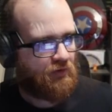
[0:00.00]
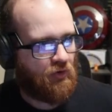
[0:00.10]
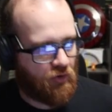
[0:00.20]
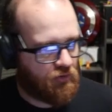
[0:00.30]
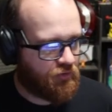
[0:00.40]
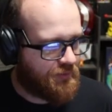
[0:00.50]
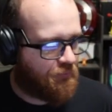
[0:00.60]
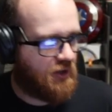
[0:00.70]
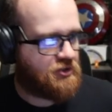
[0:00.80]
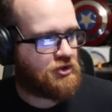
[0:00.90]
Early
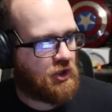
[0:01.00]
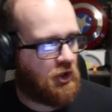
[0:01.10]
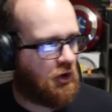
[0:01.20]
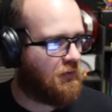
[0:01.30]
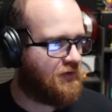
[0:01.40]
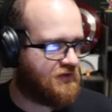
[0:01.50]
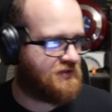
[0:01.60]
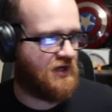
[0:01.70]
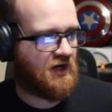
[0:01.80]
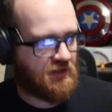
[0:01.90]
pressure with the
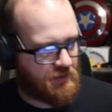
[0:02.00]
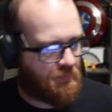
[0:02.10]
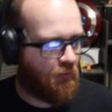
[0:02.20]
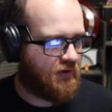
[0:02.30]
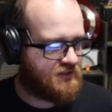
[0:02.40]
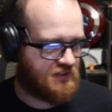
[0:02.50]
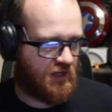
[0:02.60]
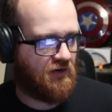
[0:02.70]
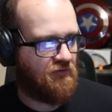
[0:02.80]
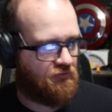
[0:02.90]
duck and the
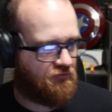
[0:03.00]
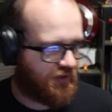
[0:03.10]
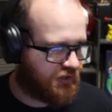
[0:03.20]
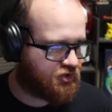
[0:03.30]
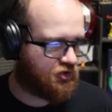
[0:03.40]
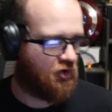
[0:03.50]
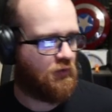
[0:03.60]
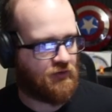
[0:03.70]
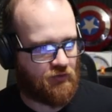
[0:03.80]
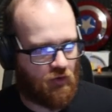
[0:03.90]
poison. Finisher
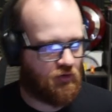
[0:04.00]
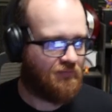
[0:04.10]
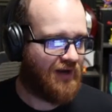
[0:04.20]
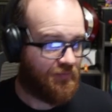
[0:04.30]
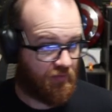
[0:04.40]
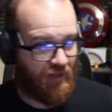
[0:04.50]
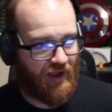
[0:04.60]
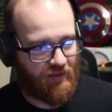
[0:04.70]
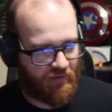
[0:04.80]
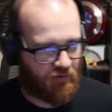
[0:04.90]
with Golem down the
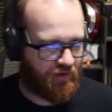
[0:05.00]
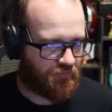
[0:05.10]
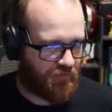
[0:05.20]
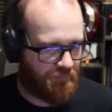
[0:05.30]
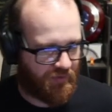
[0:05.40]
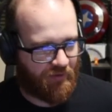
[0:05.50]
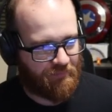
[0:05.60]
line that'll get them beat.